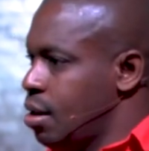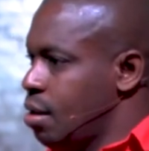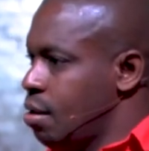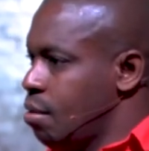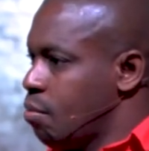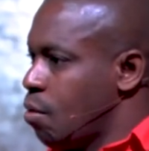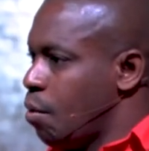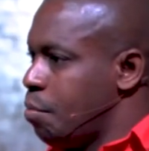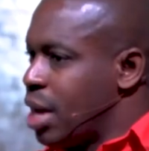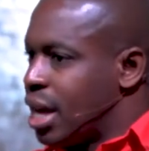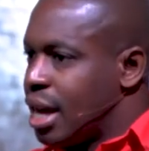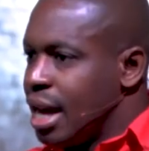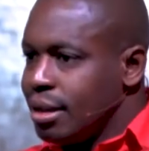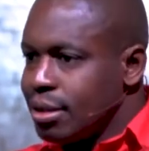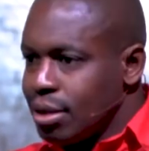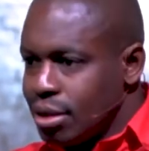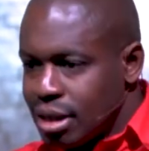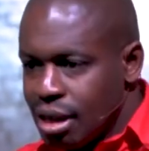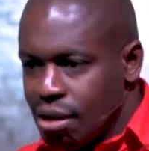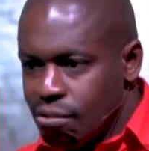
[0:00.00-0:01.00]
will begin
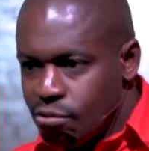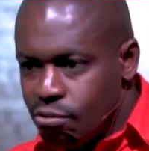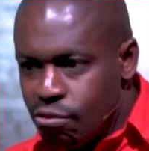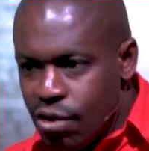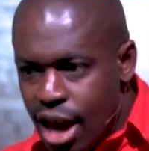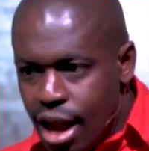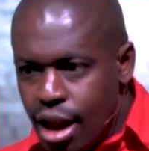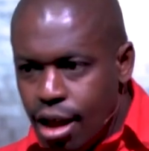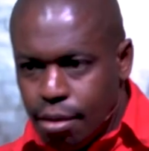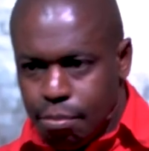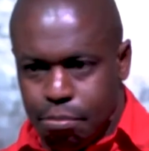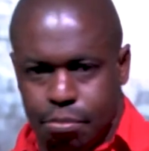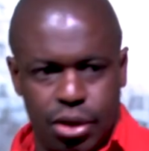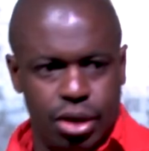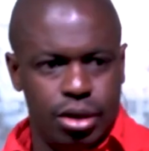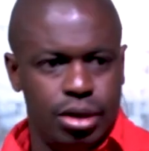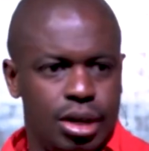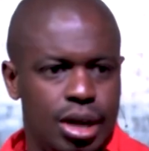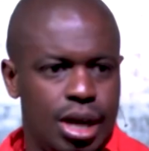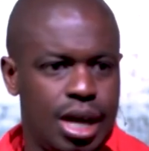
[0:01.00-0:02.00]
to develop
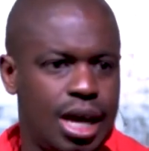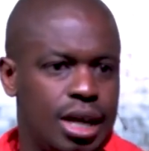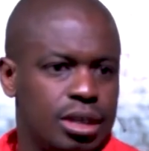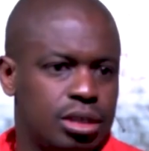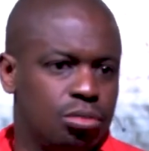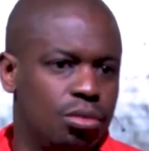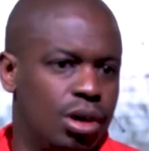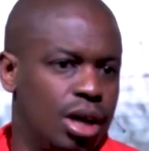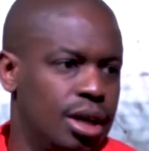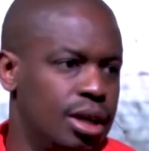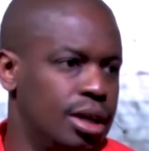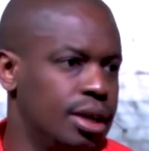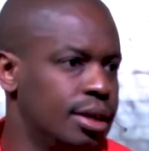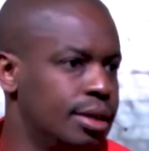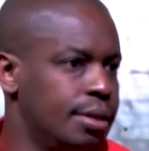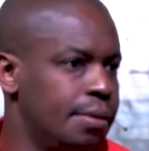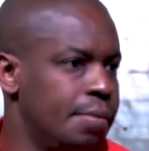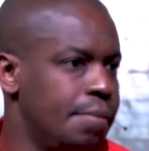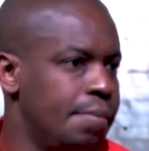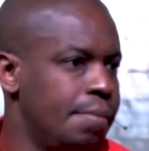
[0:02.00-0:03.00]
as well
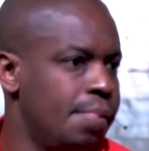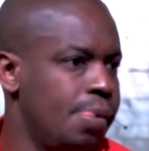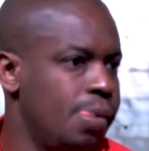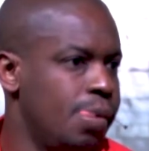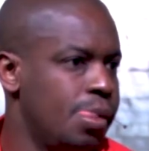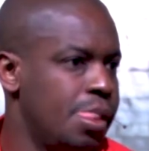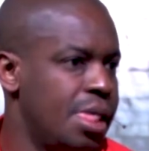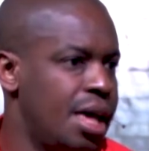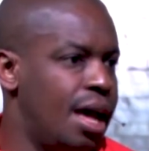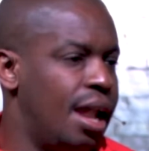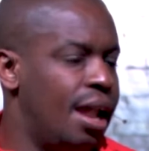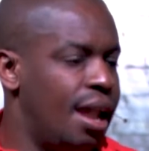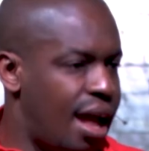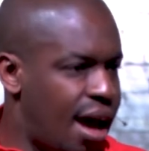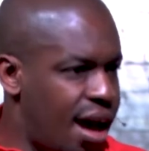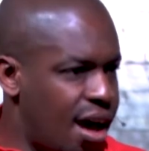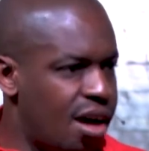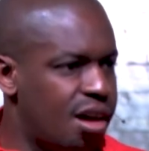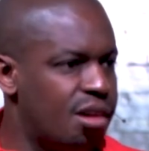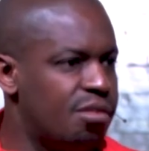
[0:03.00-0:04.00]
a
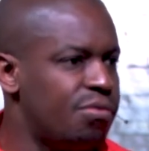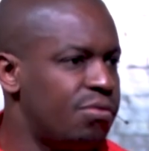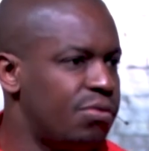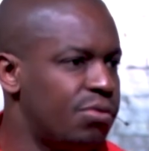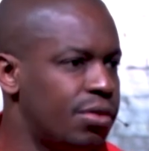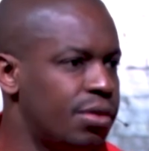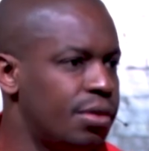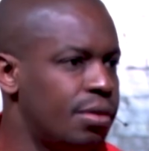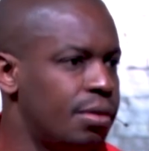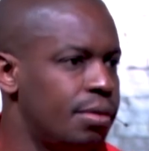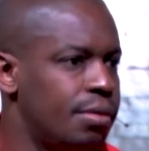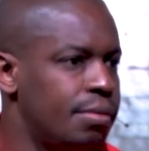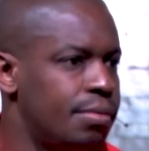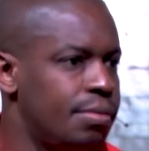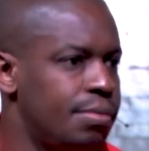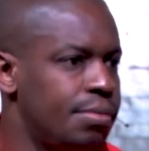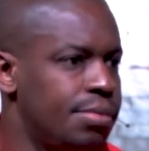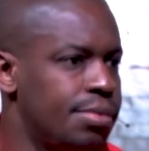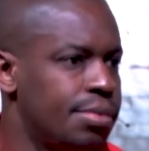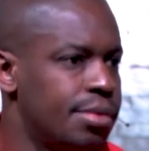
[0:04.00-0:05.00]
love,
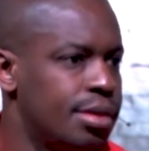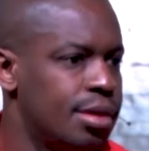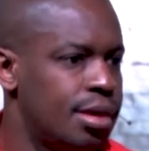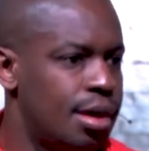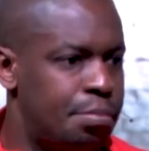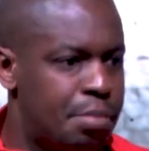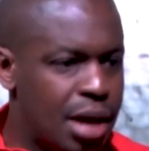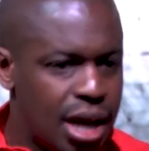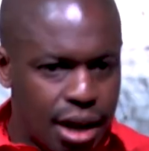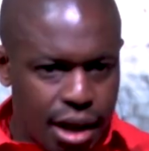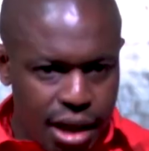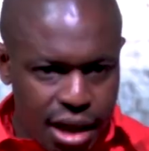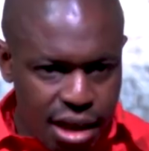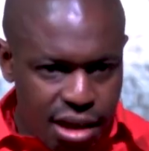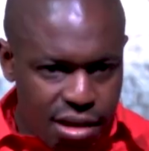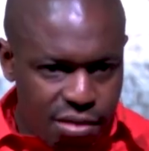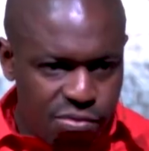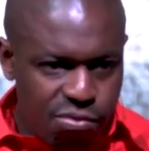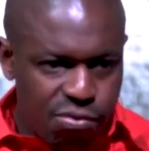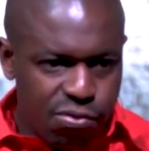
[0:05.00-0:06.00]
a
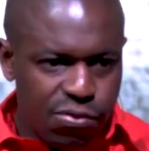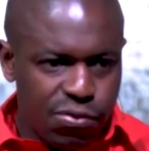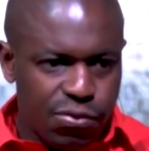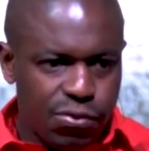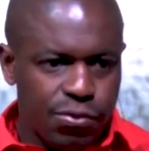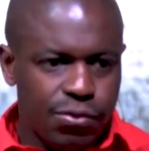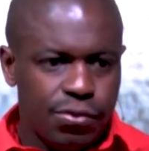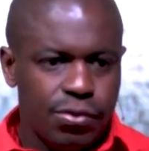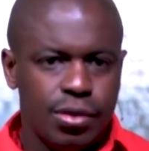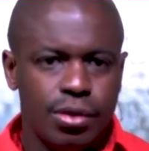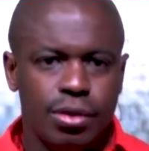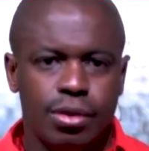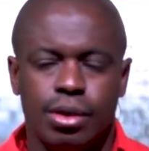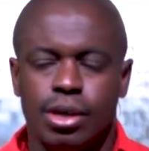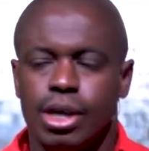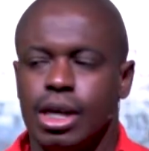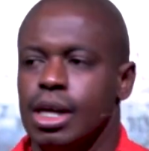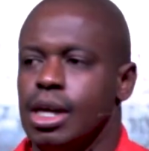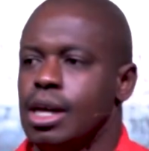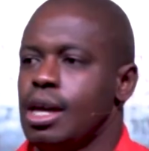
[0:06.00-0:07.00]
belief,
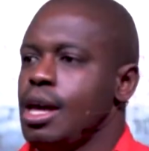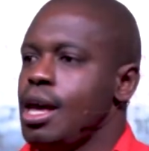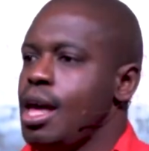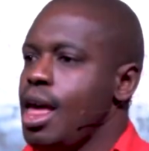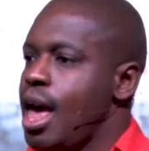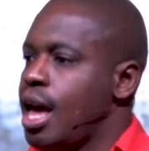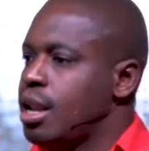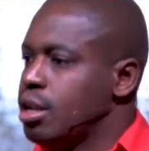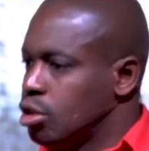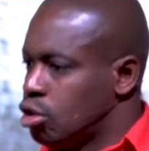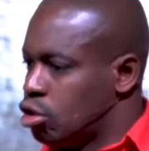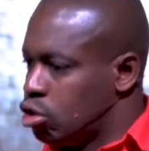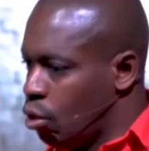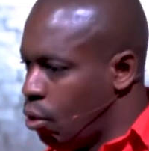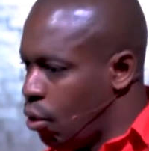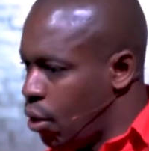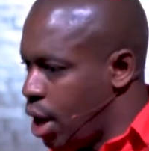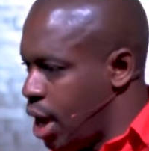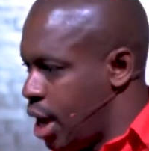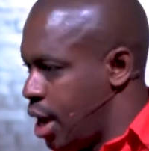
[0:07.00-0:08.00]
and a
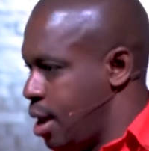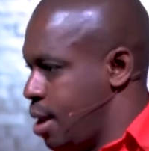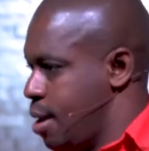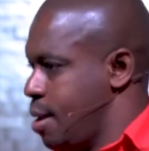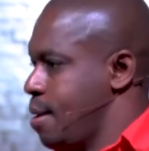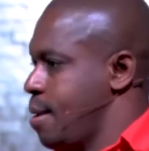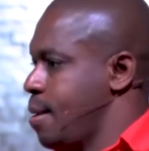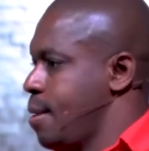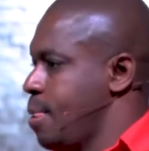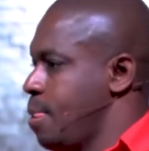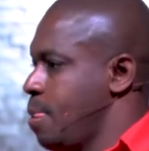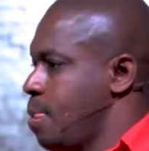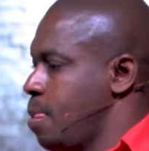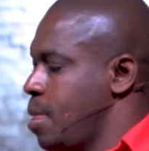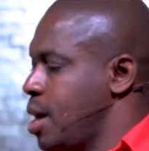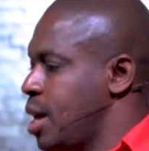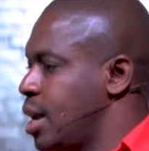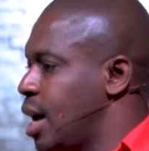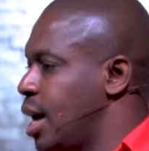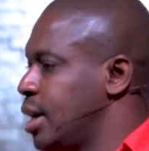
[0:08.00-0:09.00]
joy
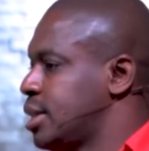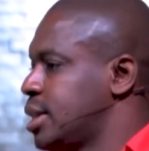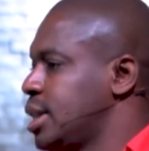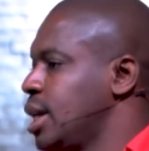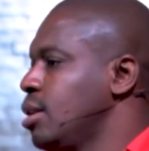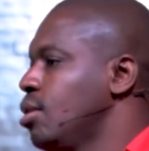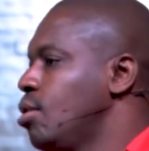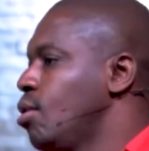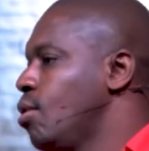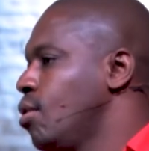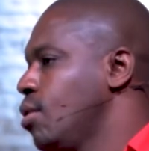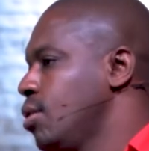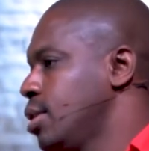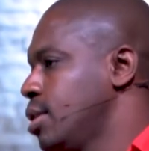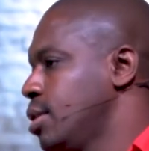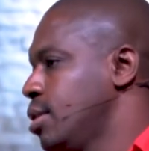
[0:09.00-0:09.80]
in our unseen Lord.